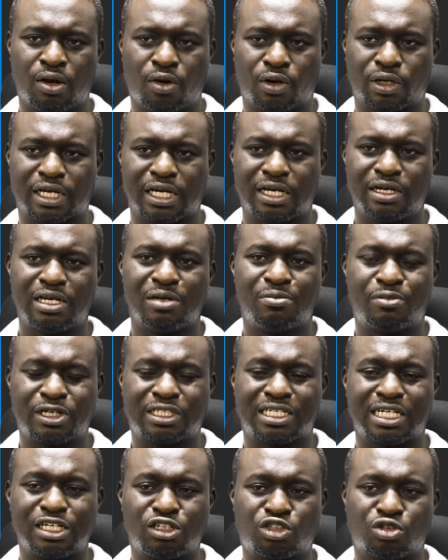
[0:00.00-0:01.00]
Okay,
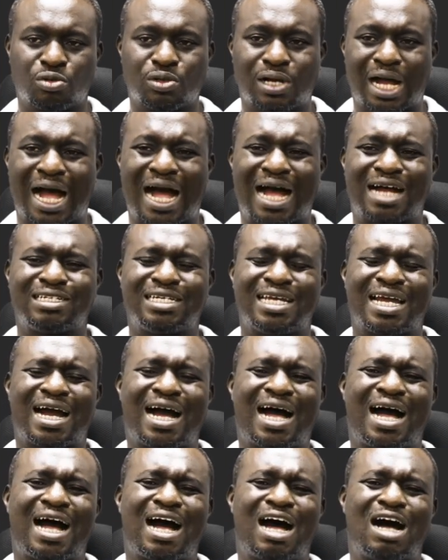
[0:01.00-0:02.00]
liberated into, uh, they
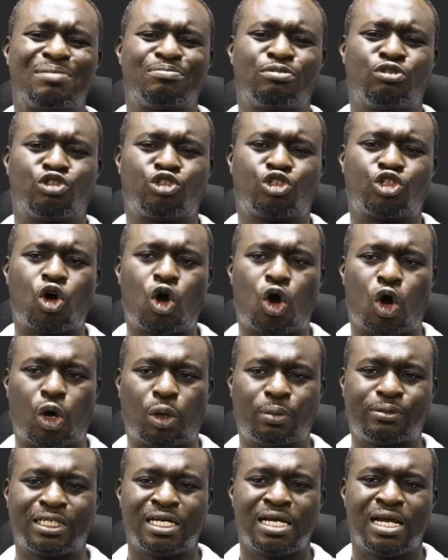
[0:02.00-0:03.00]
are
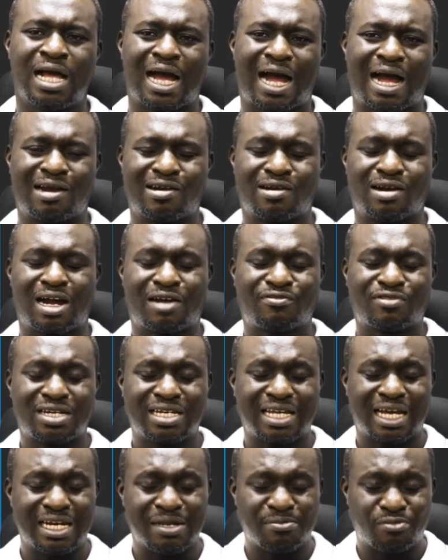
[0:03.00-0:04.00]
absorbed, and after
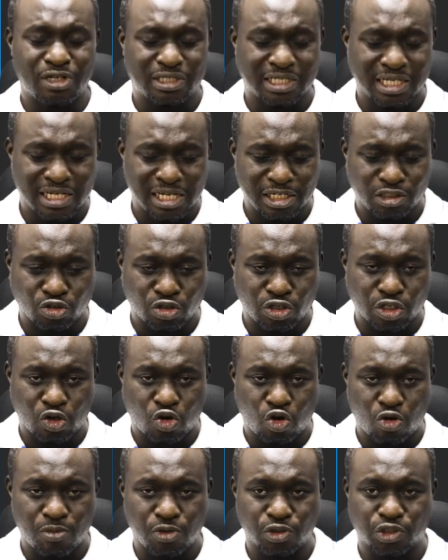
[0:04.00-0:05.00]
they are liberated into the
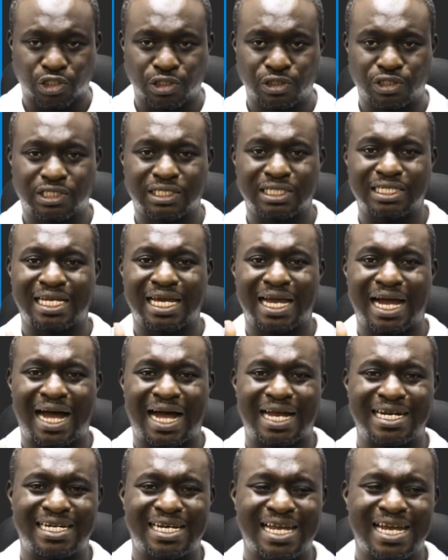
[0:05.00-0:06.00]
homeocells, they
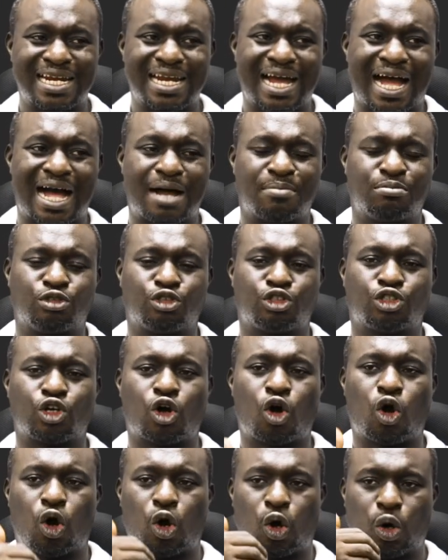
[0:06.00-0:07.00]
are then
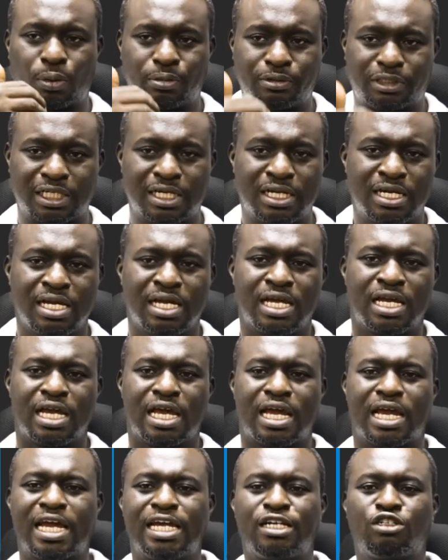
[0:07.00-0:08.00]
absorbed
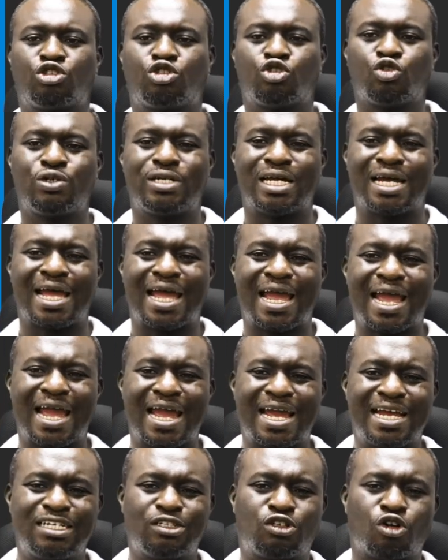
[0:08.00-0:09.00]
into the
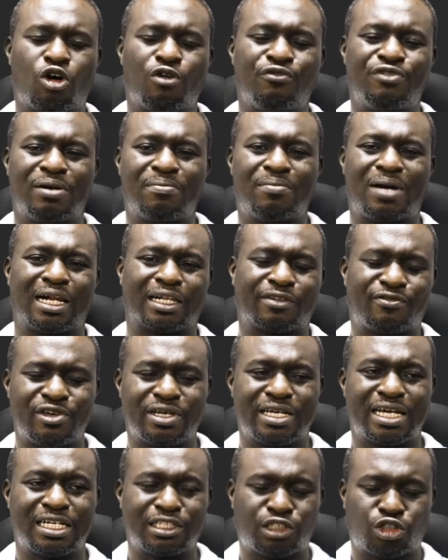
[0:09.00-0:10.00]
end of the
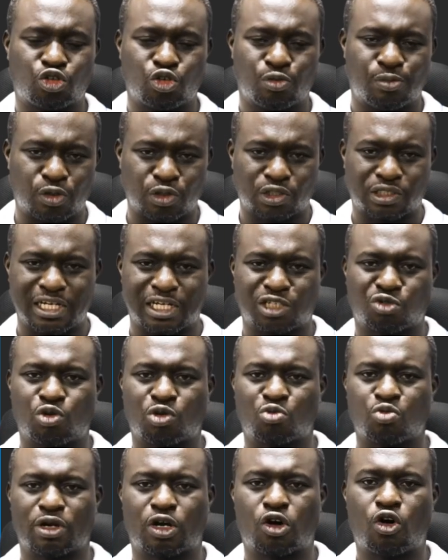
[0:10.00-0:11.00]
Malpighian tubules. That's
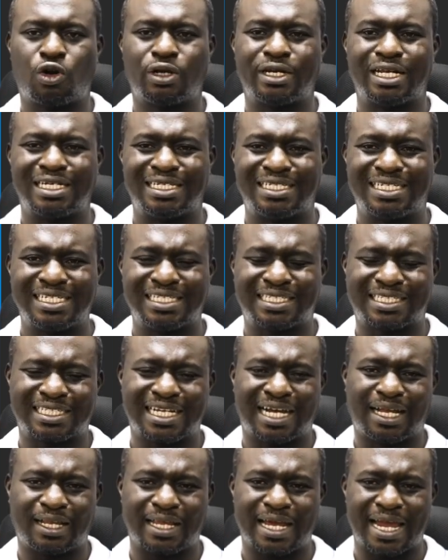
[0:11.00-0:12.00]
what we call the
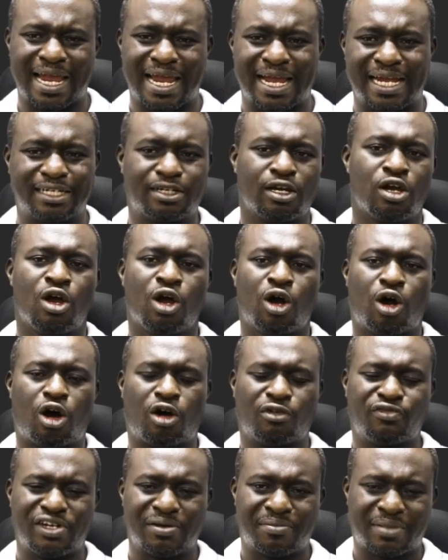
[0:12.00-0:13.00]
distal end
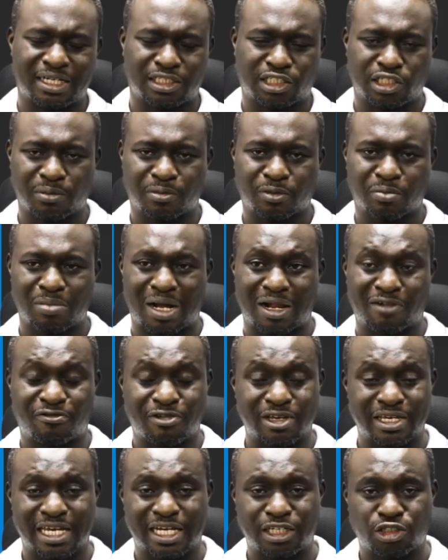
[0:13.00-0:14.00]
of the
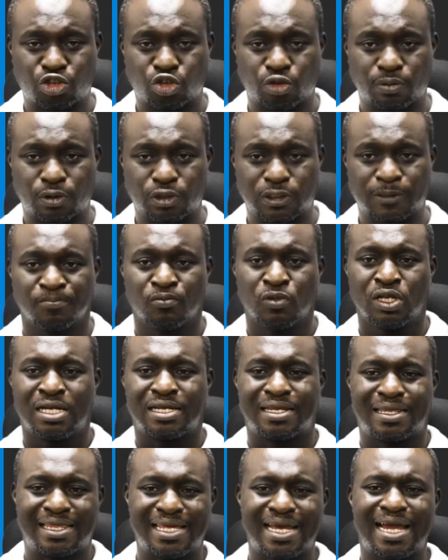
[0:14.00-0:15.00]
Malpighian tubules.
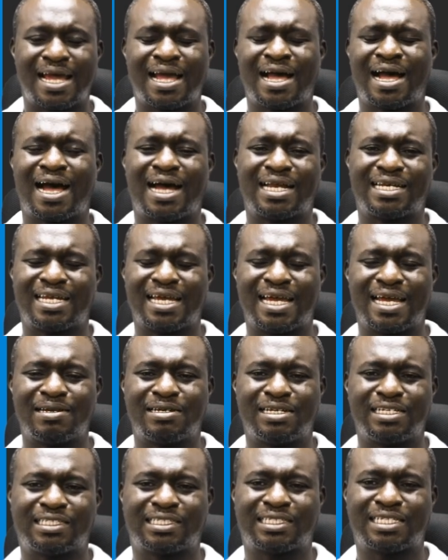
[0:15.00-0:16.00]
There at the
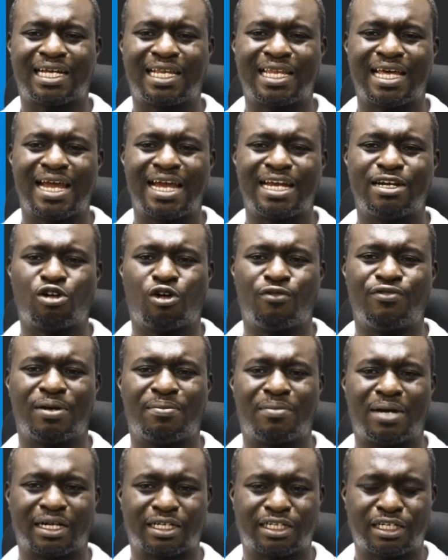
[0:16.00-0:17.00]
distal end of the
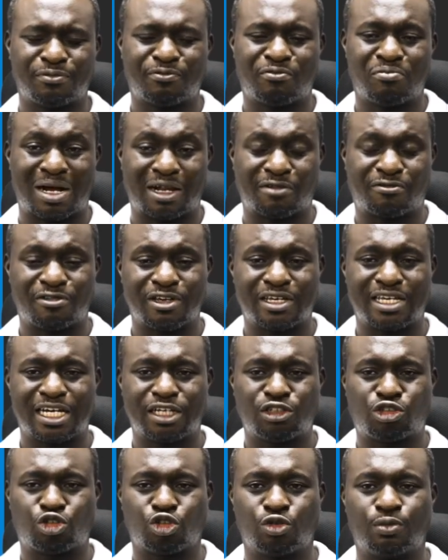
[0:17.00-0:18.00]

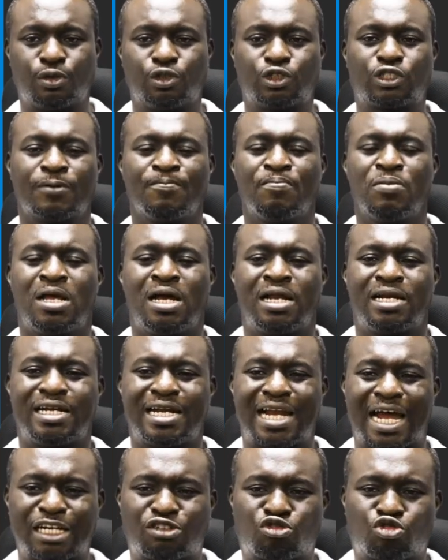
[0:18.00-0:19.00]
Malpighian tubules,
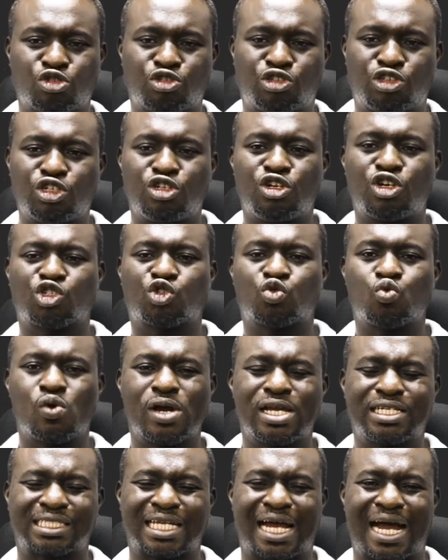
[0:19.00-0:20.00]
nitrogenous
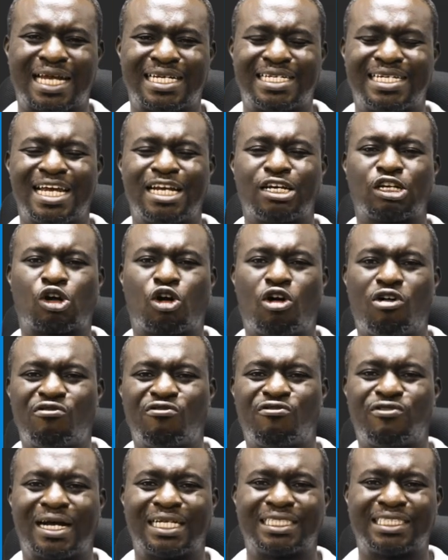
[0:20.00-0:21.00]
wastes are then
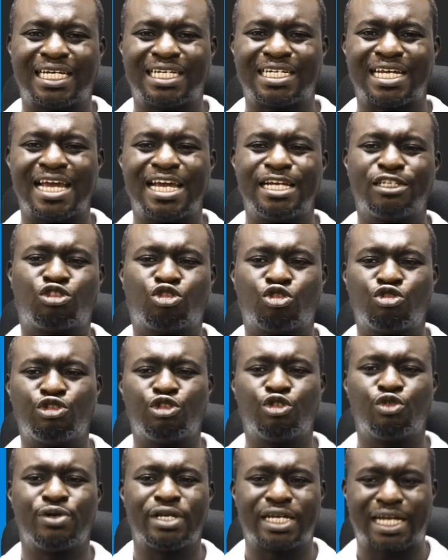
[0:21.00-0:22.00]
converted into
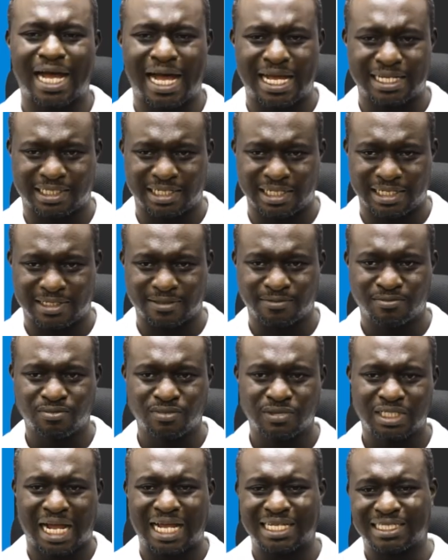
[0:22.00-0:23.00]
uric acid
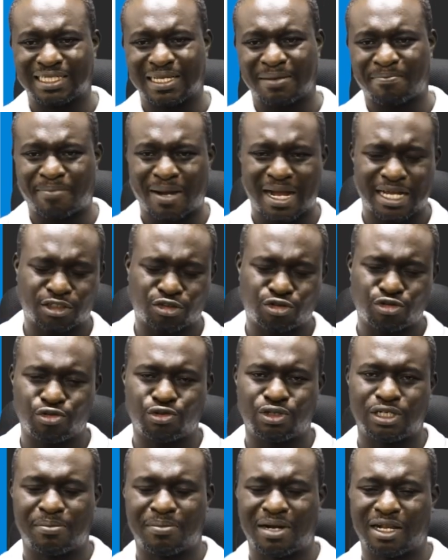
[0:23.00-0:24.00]
as they pass
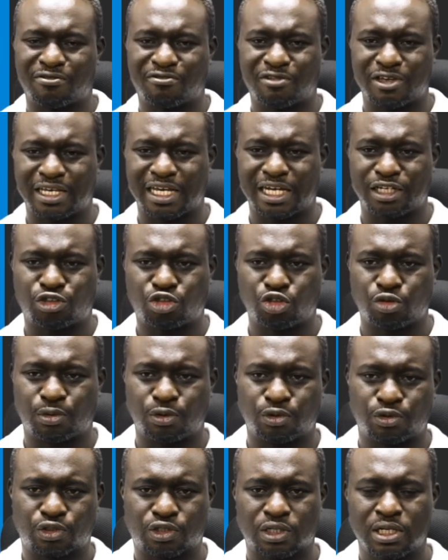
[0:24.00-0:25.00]
through the Malpighian
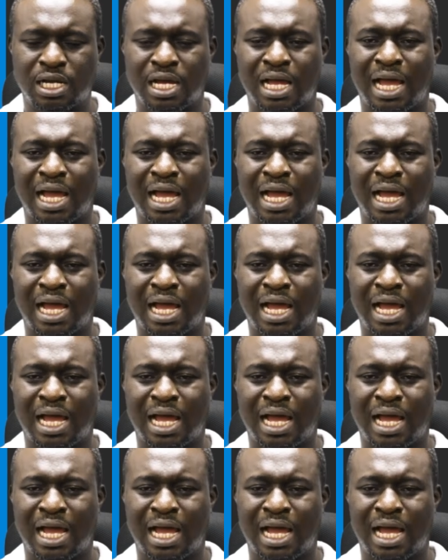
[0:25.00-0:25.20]
tubules.